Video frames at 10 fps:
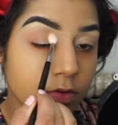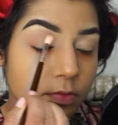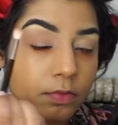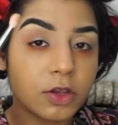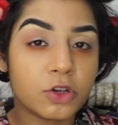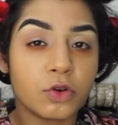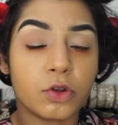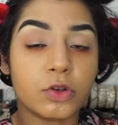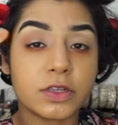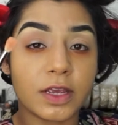Make sure
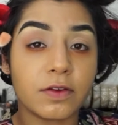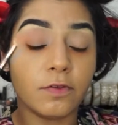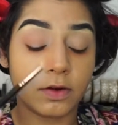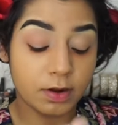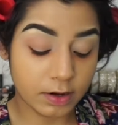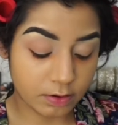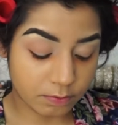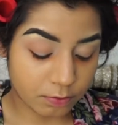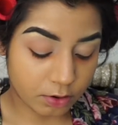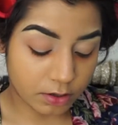you take very little
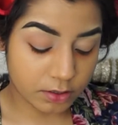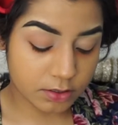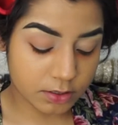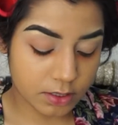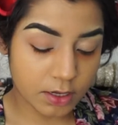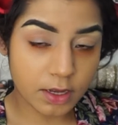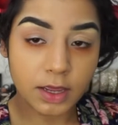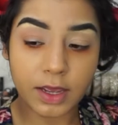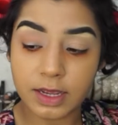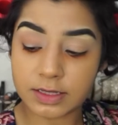product
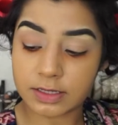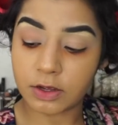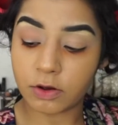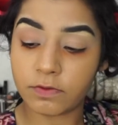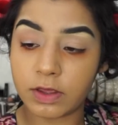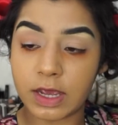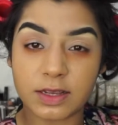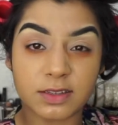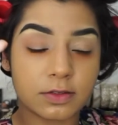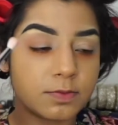and take off the
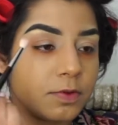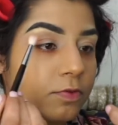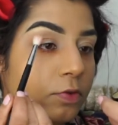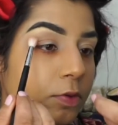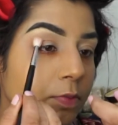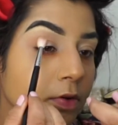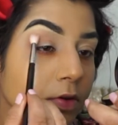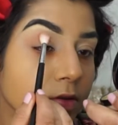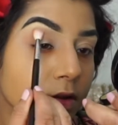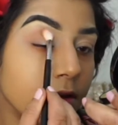excess before you put it
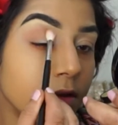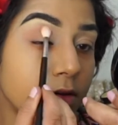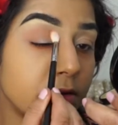on the lid.